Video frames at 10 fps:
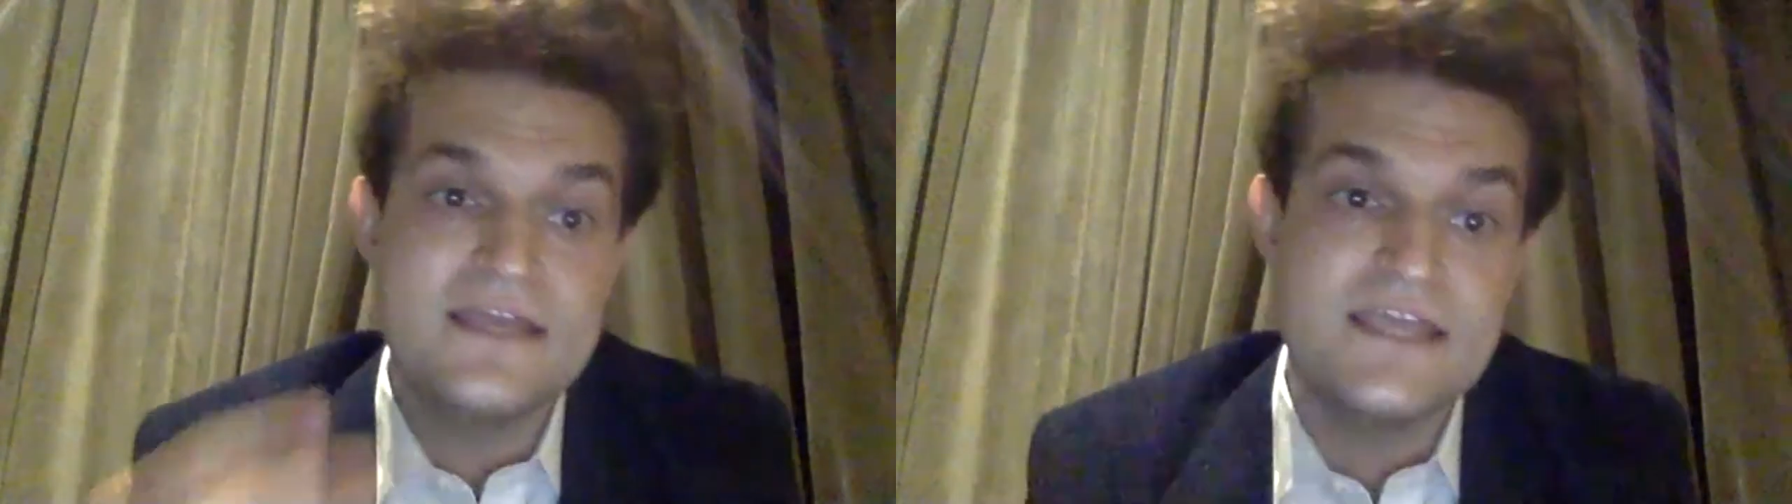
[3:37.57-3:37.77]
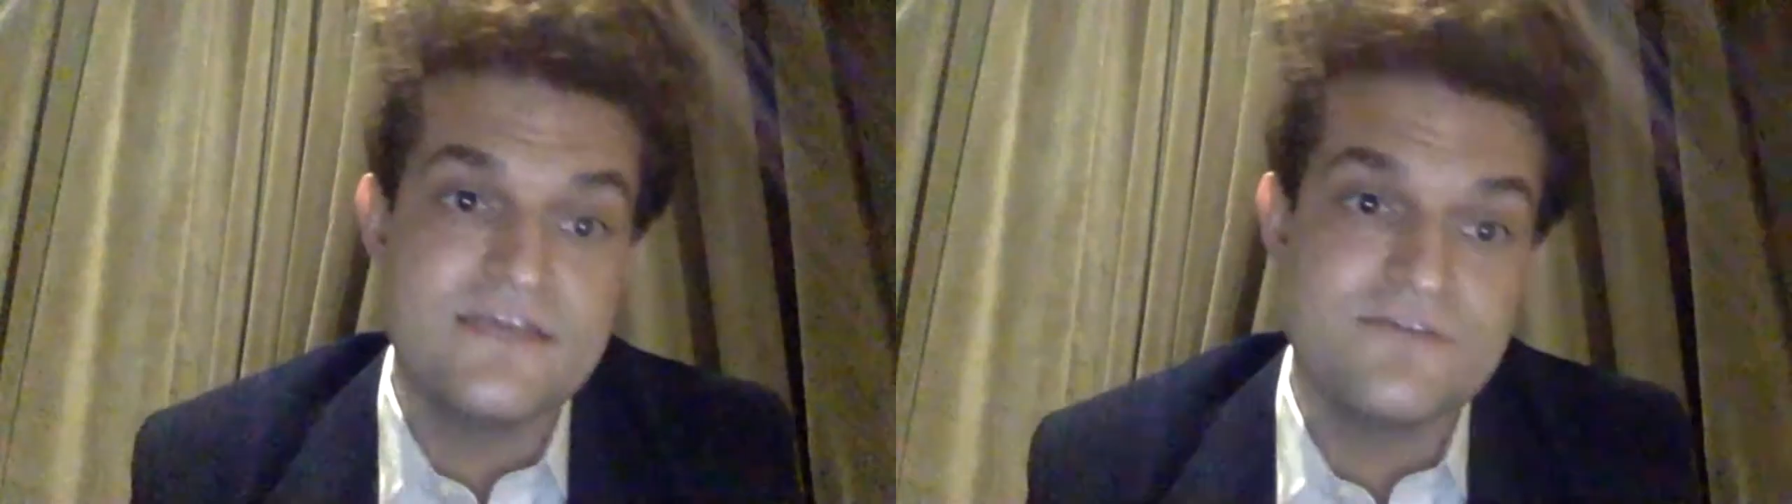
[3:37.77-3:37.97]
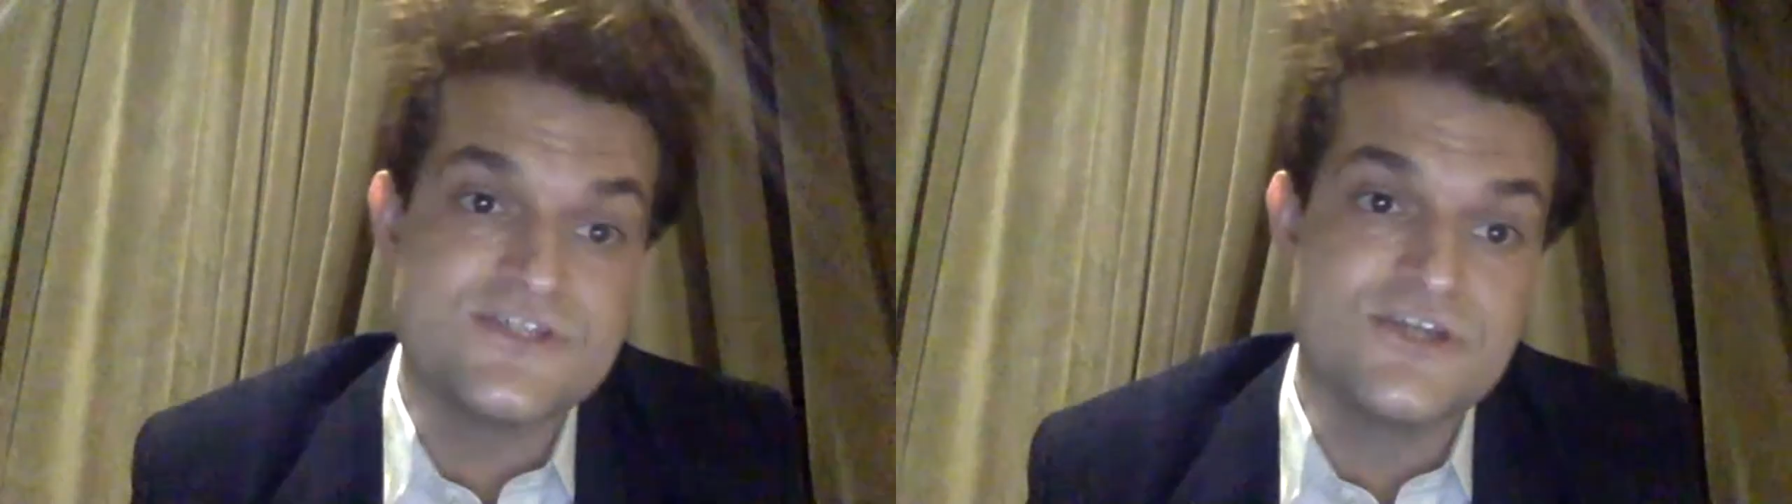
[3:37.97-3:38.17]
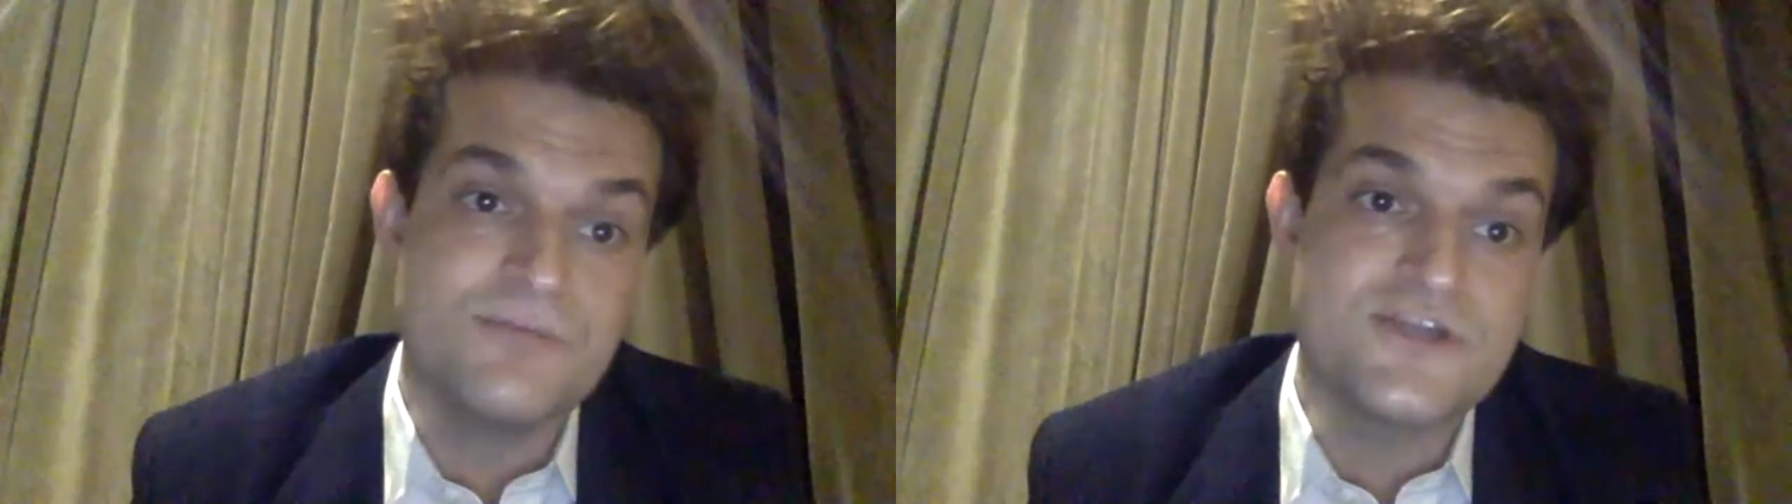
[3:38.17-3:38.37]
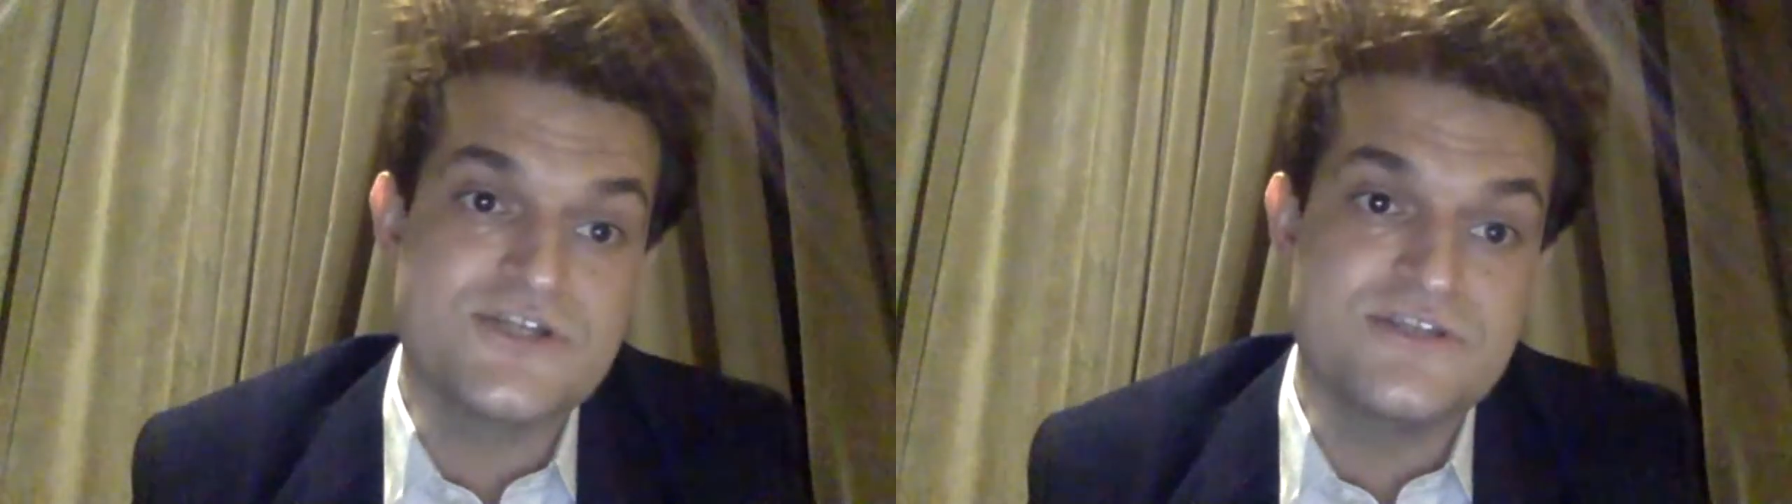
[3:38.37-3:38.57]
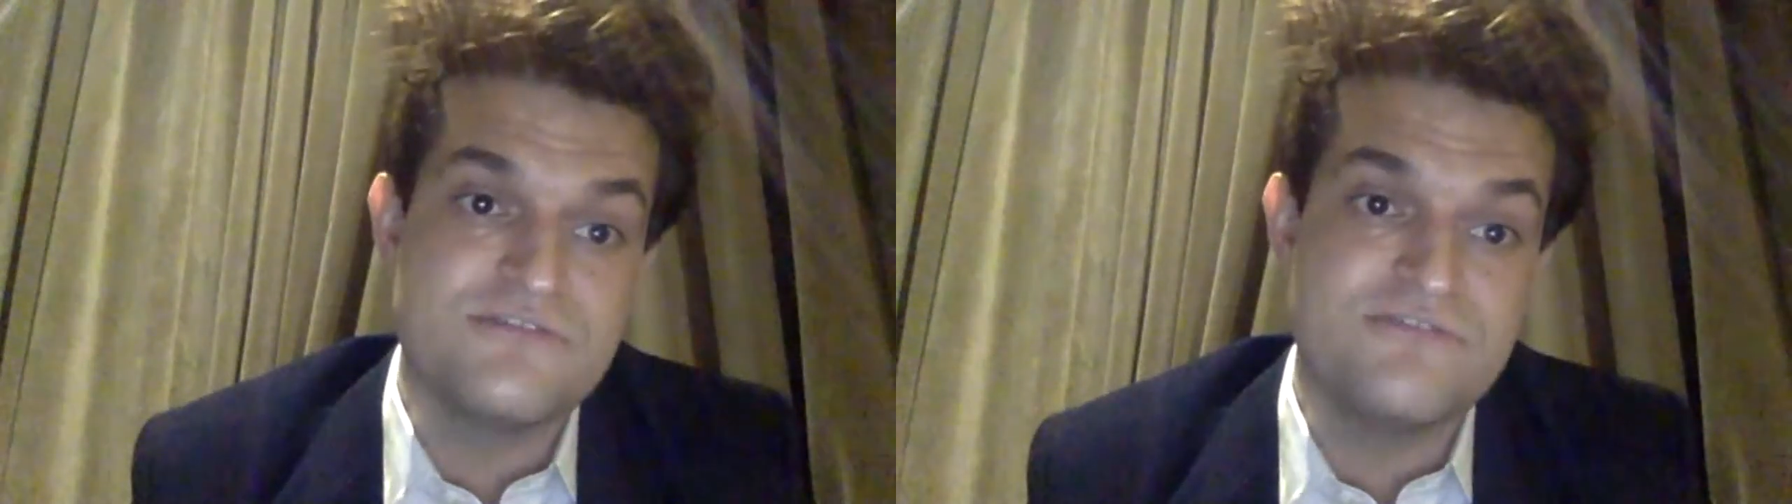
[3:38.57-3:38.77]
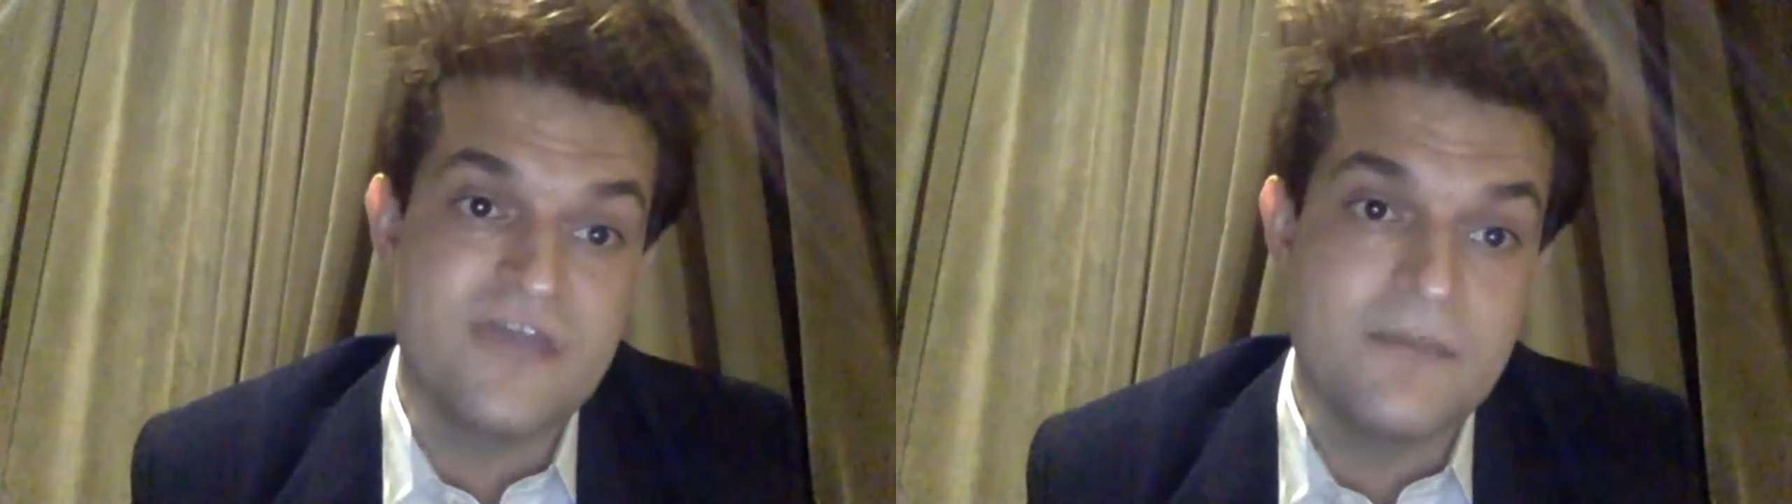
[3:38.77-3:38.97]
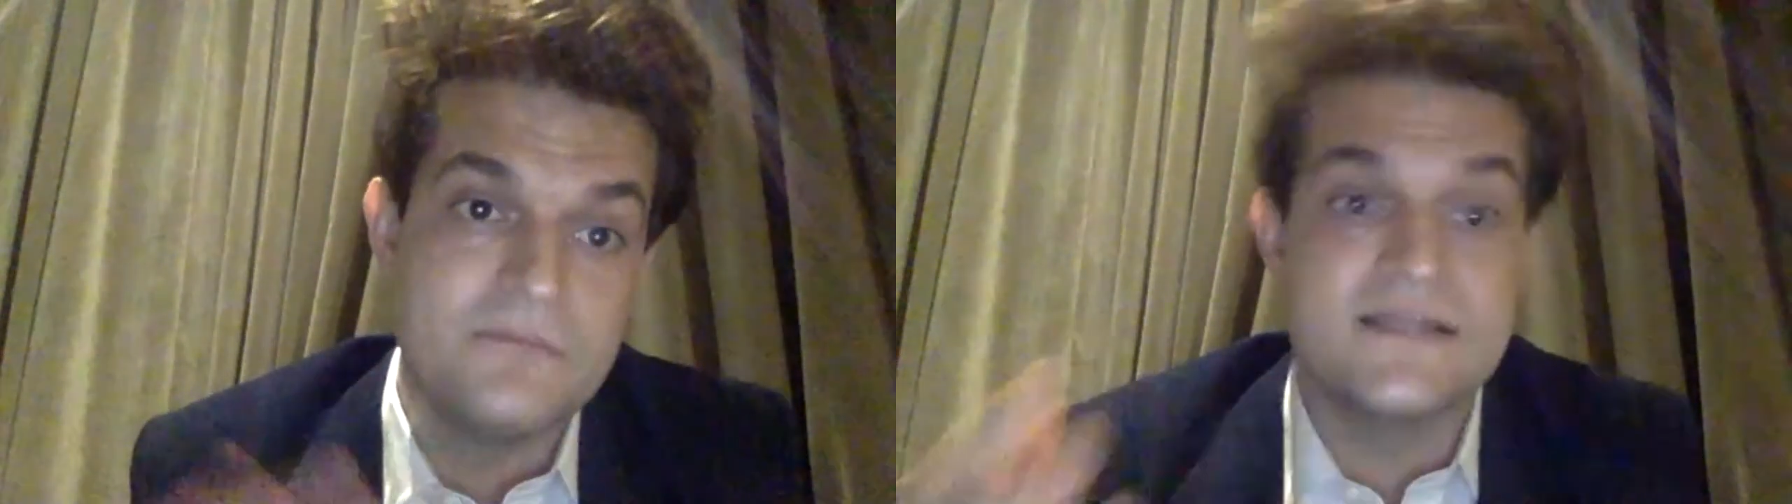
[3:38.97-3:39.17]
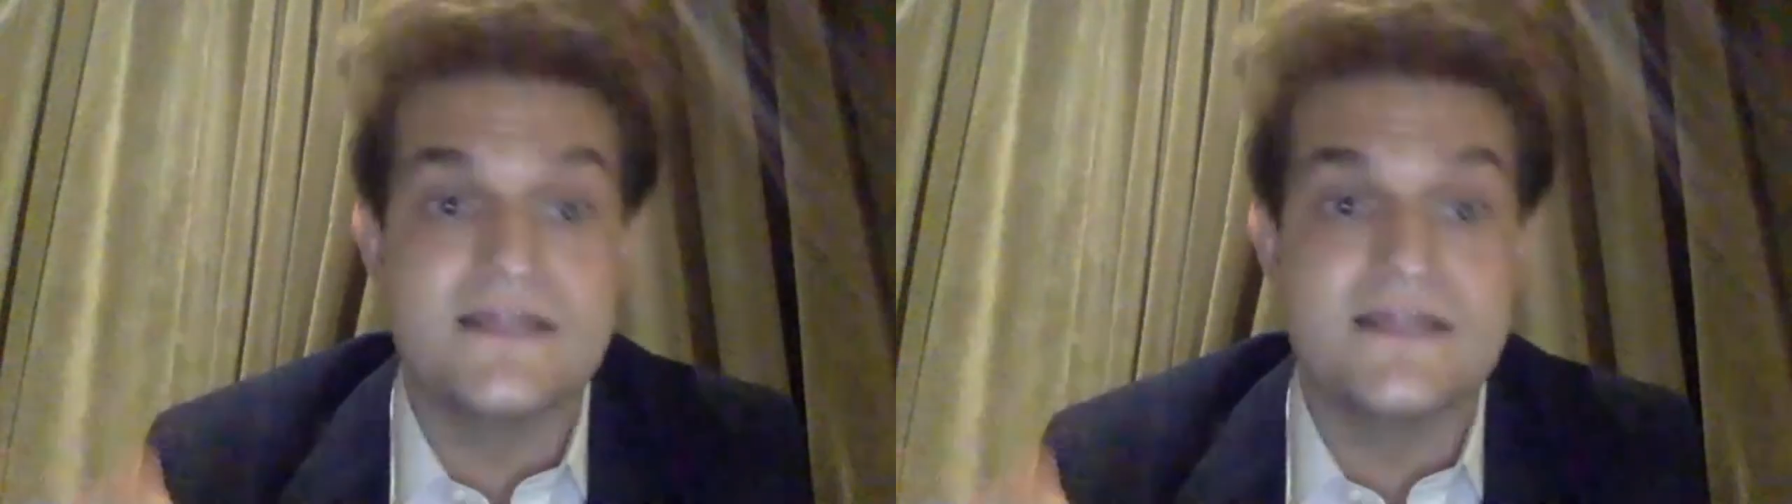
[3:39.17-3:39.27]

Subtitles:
given so much to the family,